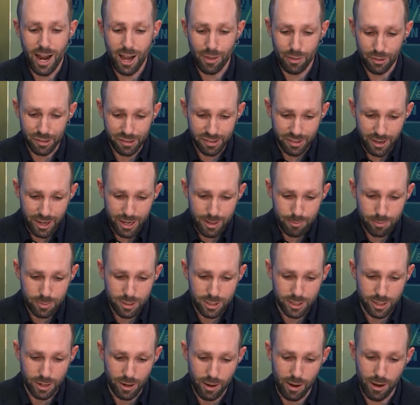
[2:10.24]
At the
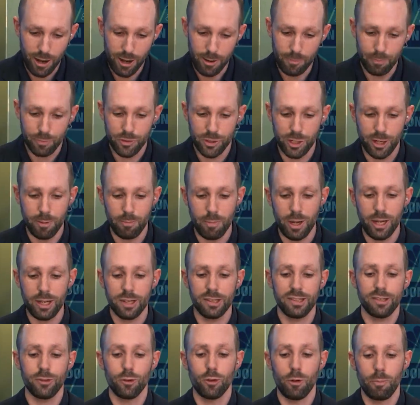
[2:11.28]
same time,
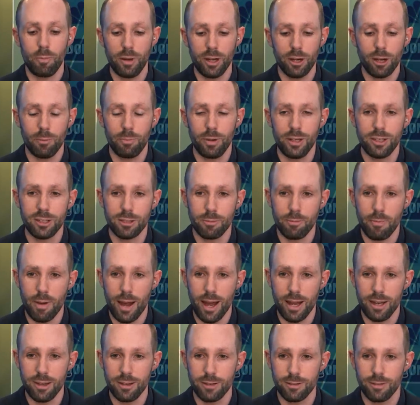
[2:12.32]
chipmakers saw a pickup in
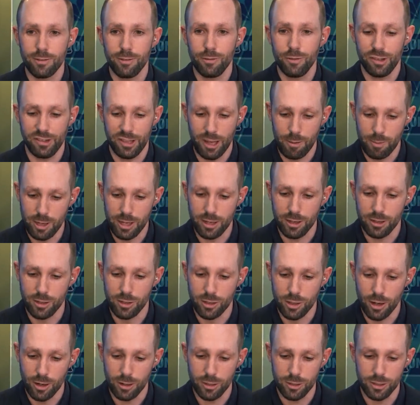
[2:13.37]
demand for
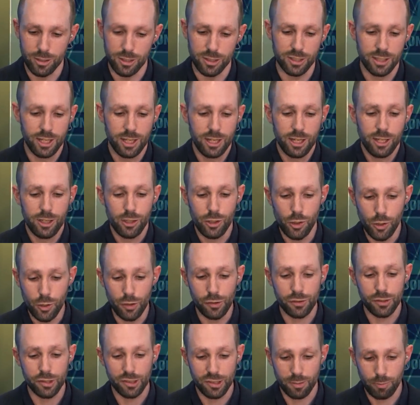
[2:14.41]
semiconductors
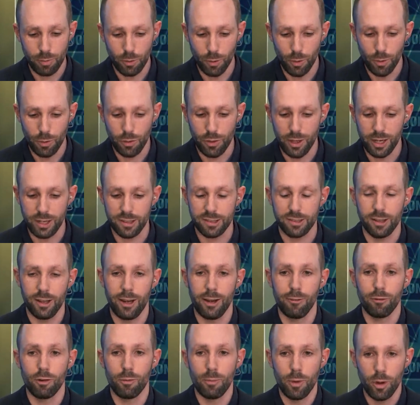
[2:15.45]
used to support things
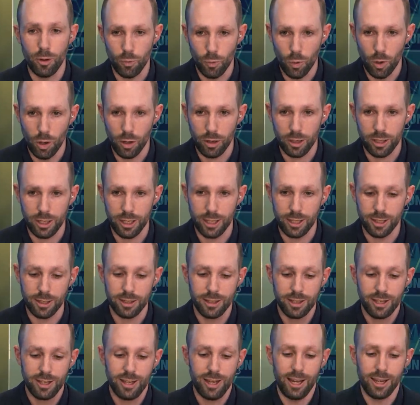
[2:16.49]
like remote working
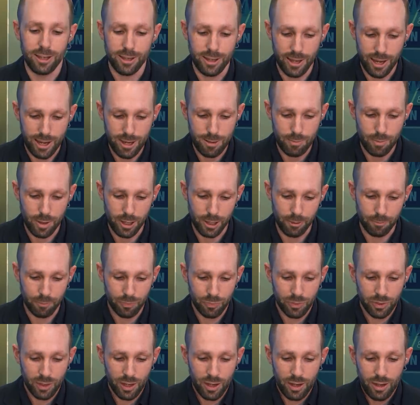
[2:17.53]
and gaming.
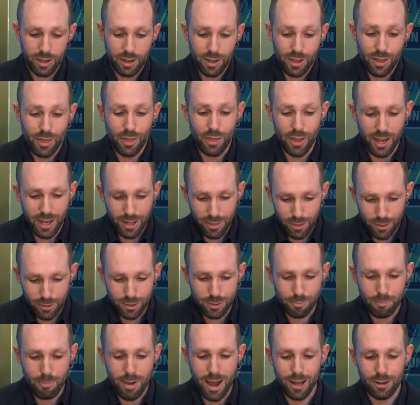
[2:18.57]
Then the
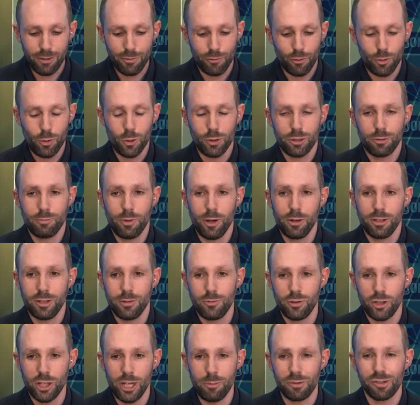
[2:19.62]
demand for
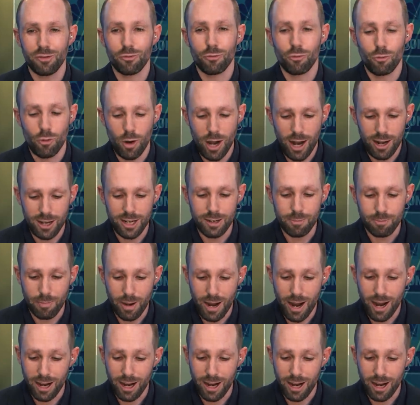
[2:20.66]
automotive chips rallied